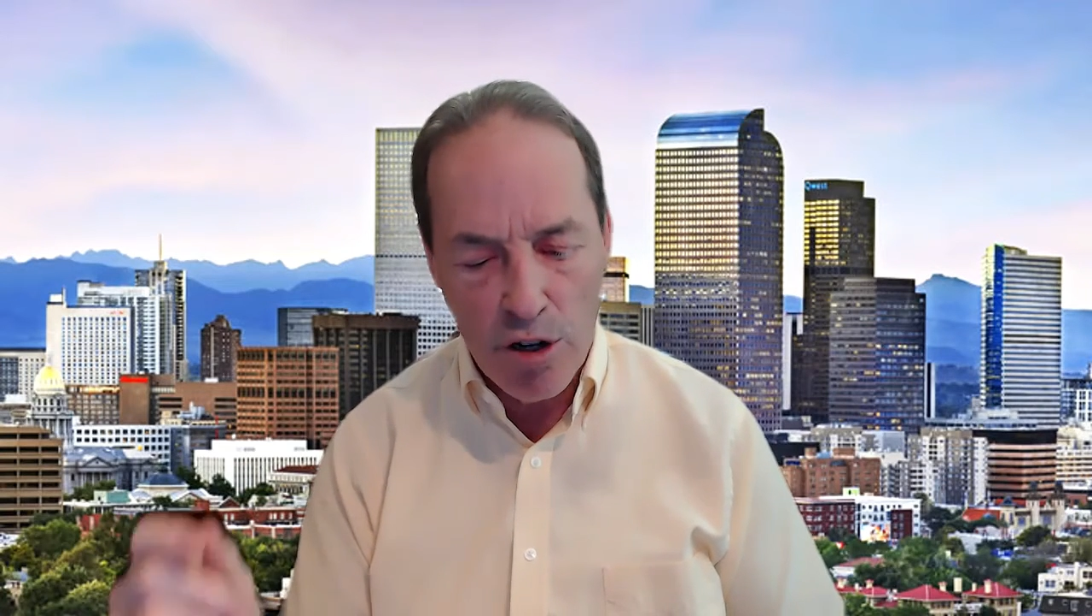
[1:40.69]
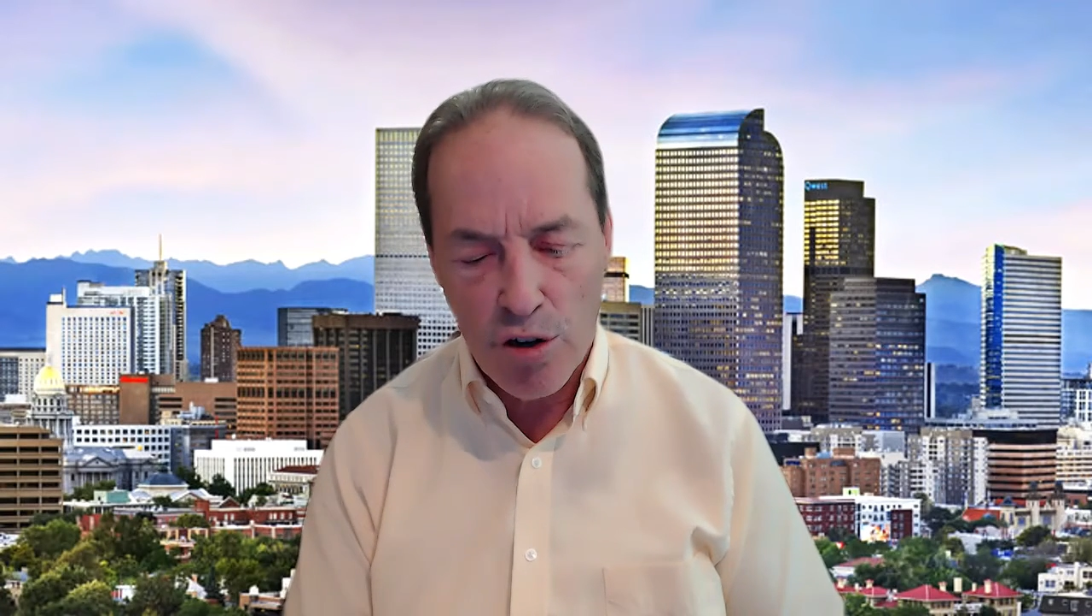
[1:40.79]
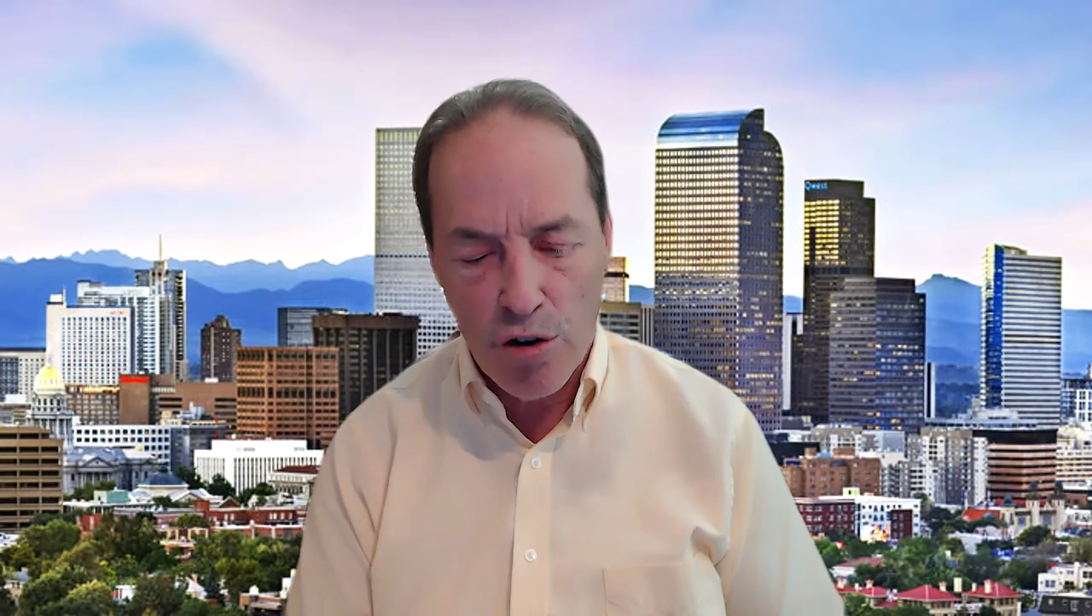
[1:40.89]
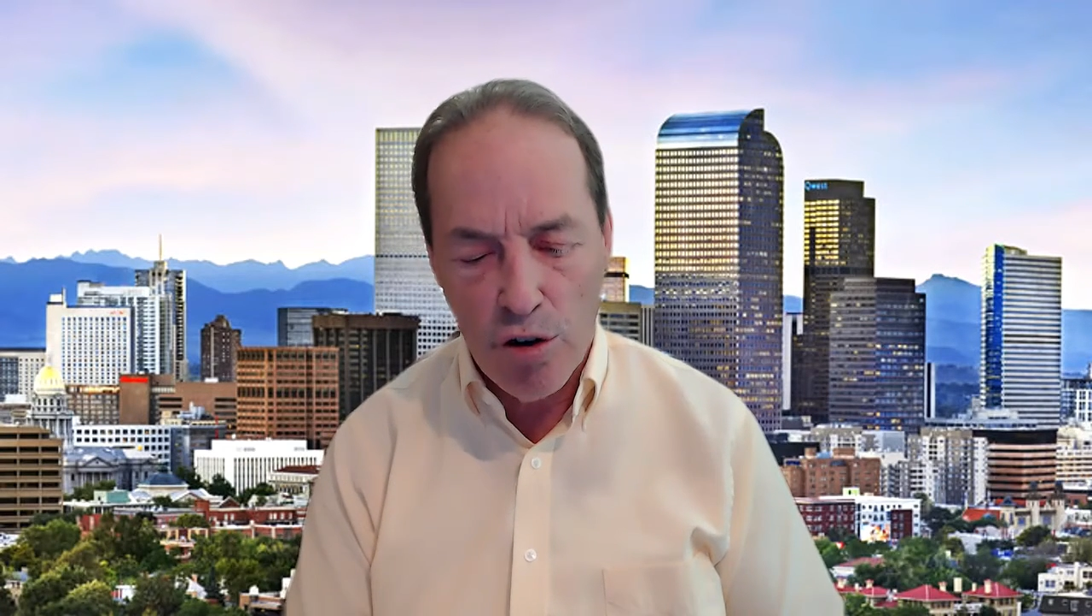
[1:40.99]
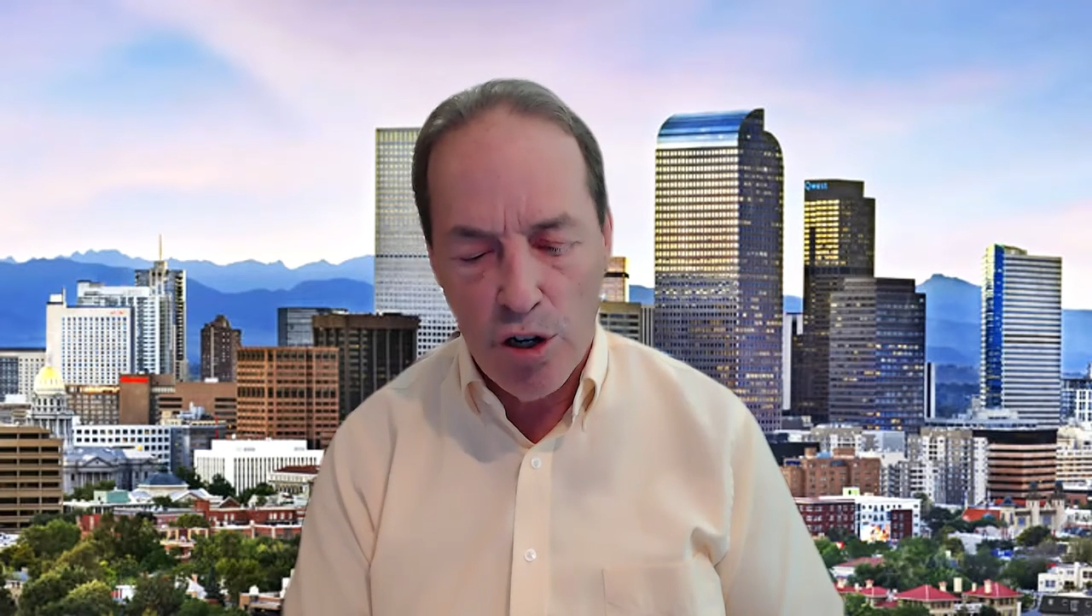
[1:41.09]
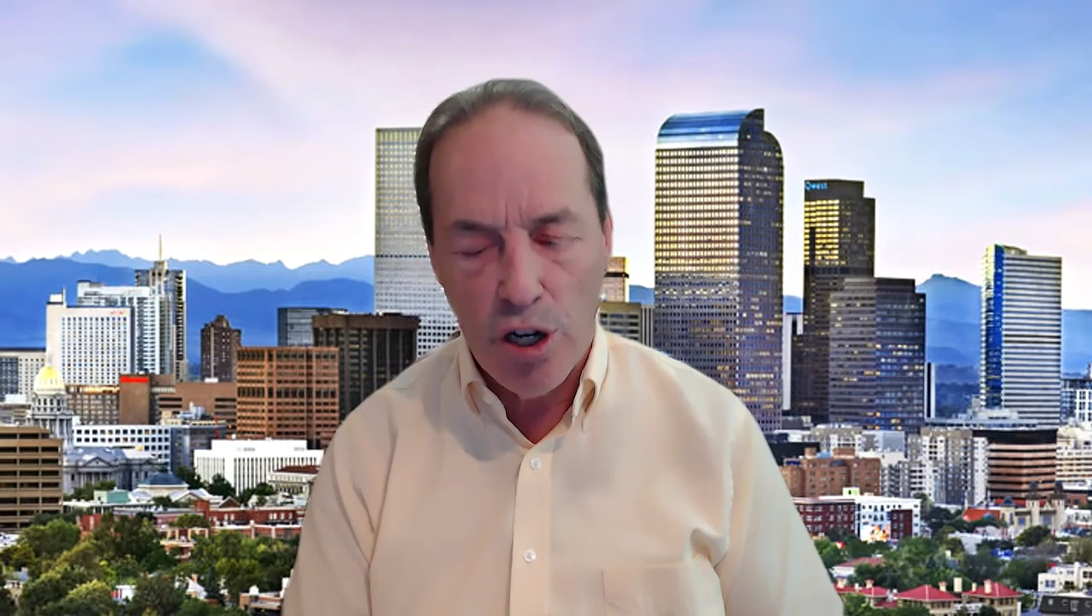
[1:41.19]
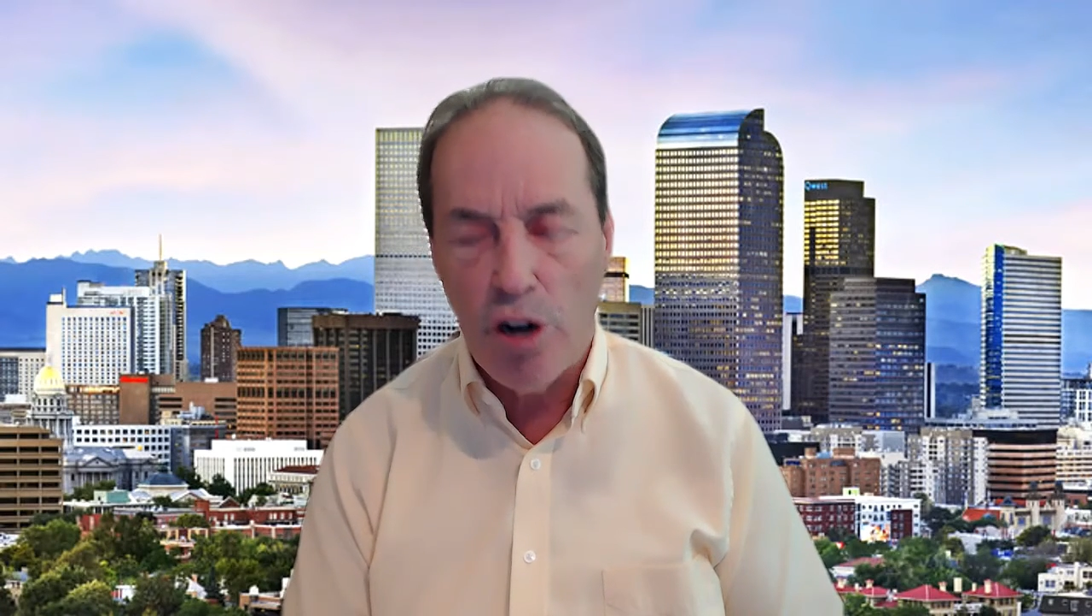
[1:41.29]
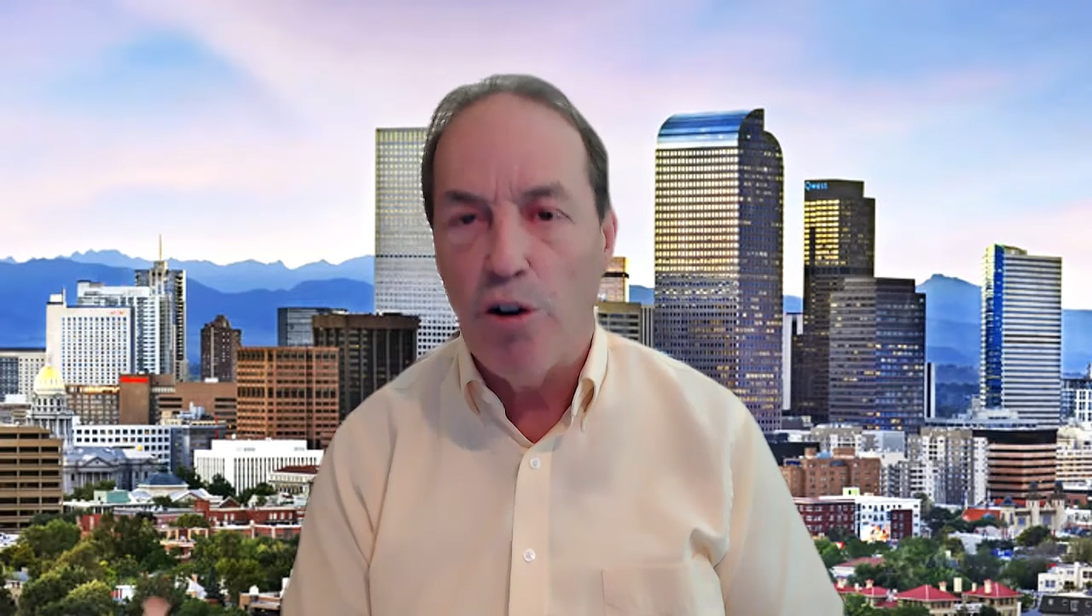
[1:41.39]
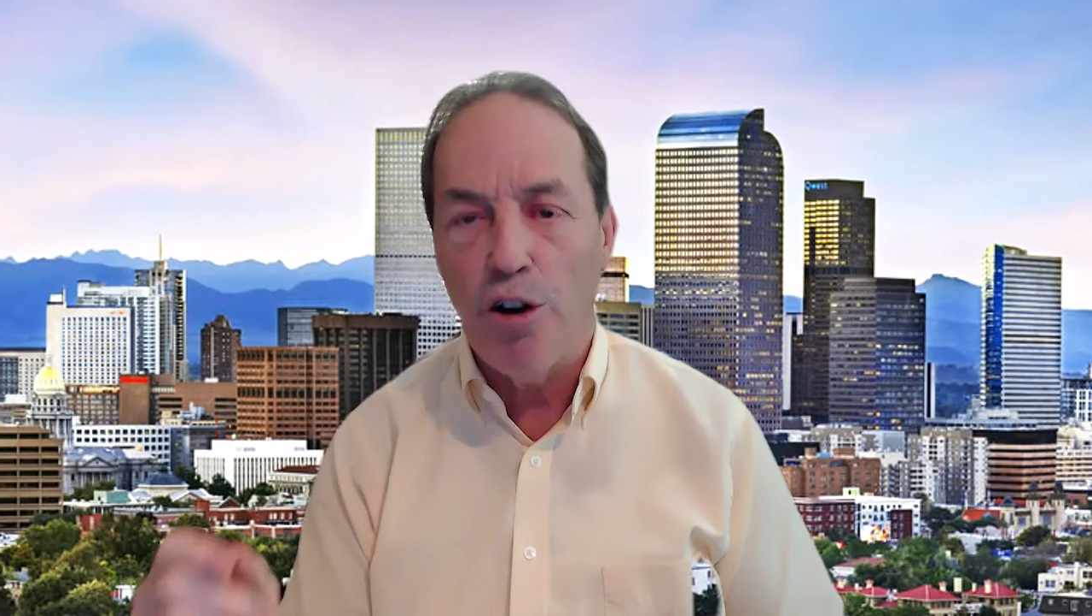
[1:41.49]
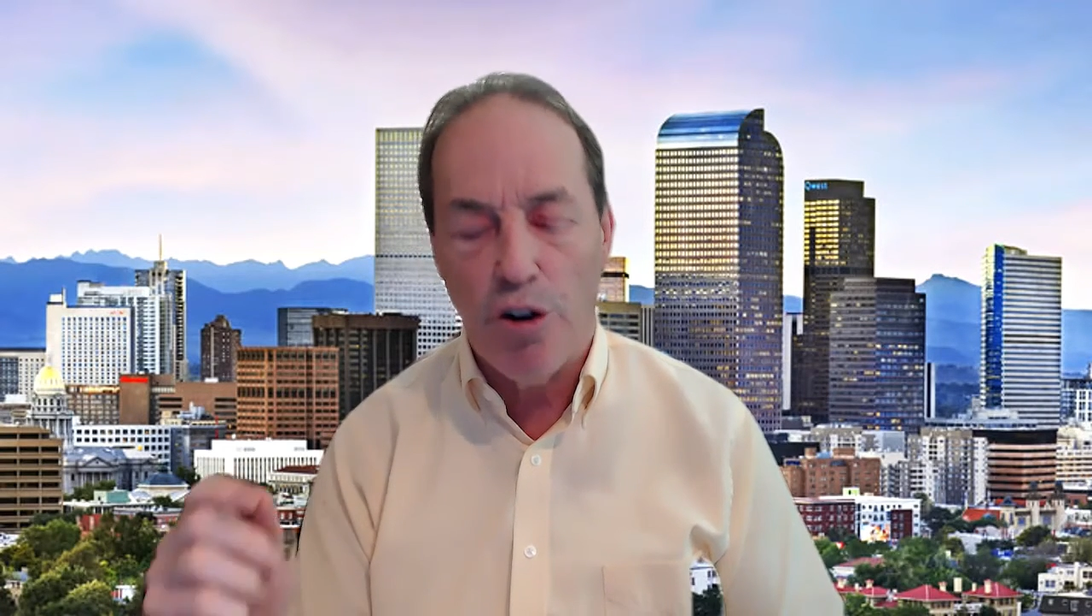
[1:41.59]
church
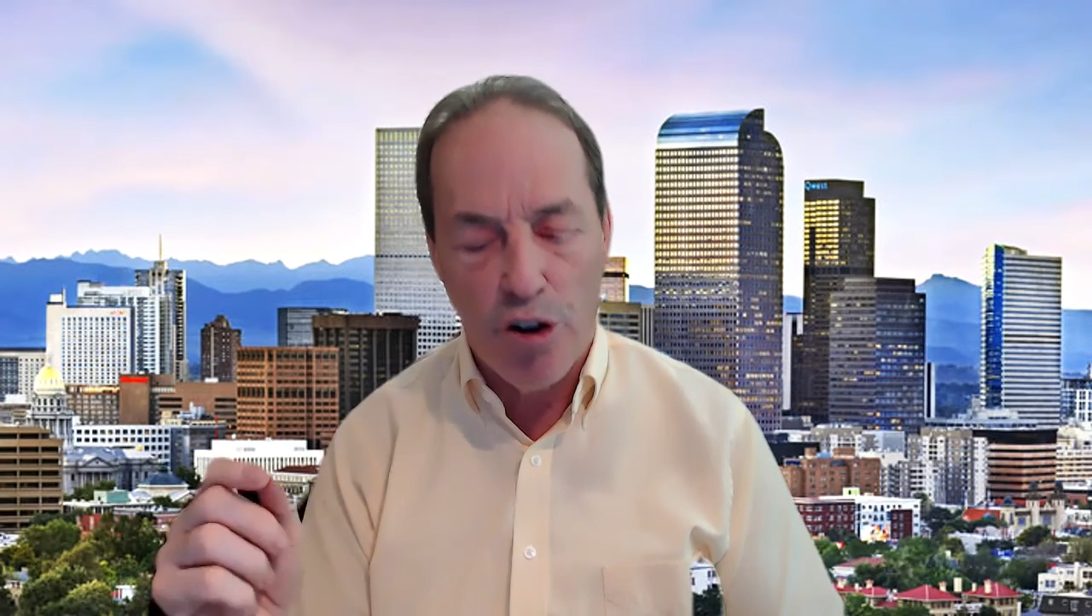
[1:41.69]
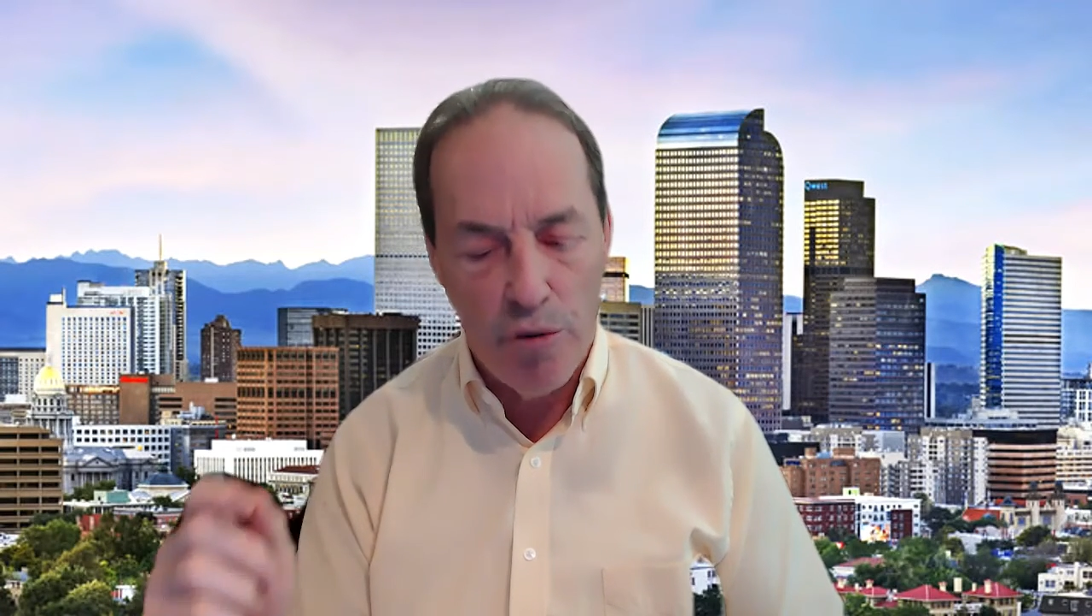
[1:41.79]
or your